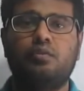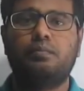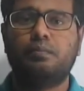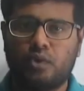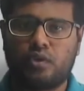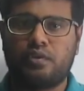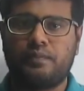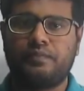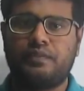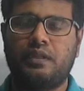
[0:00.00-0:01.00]
book,
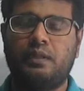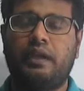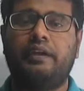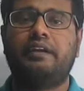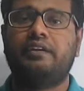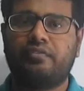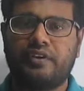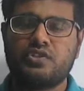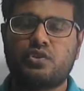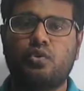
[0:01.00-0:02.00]
and at
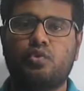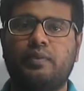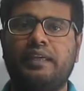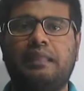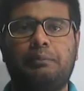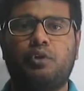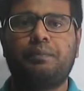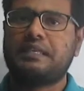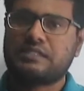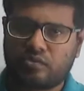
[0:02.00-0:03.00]
first go to my
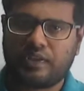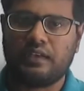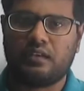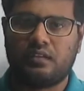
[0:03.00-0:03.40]
laptop screen.